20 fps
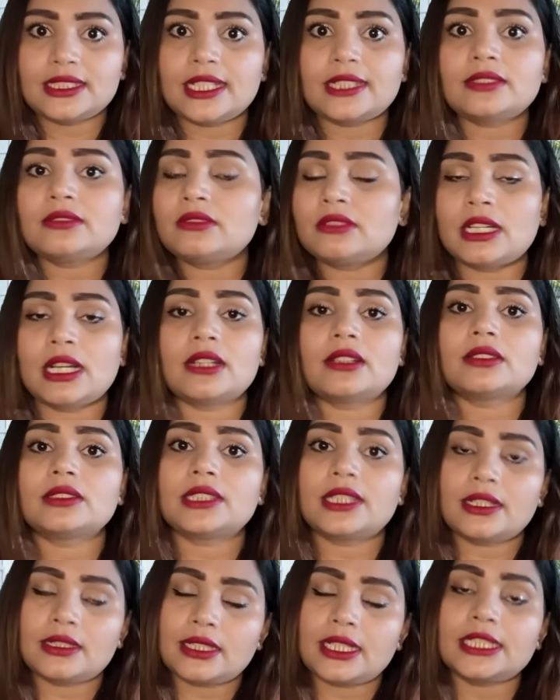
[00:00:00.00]
then
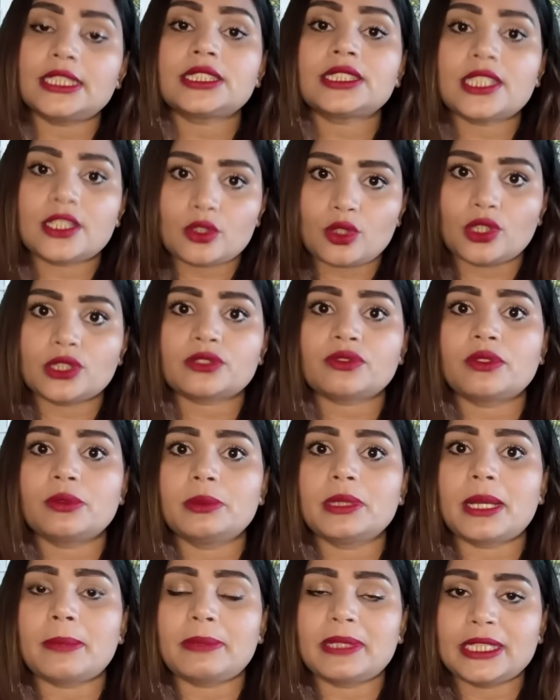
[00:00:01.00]
the additional cost will
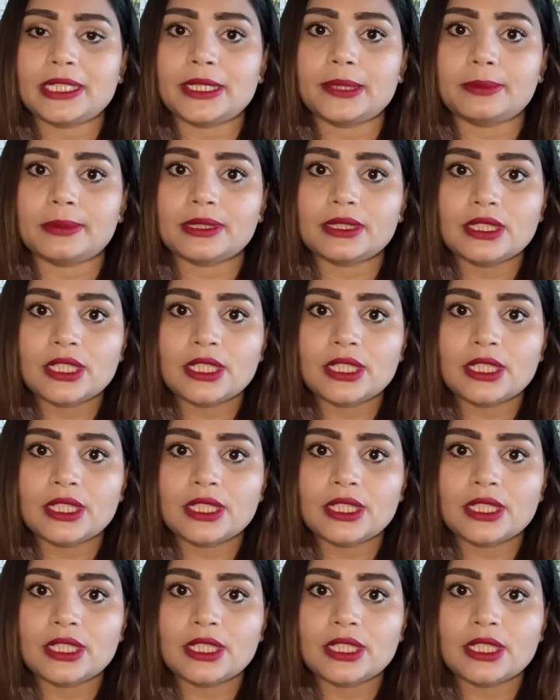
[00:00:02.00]
be applicable.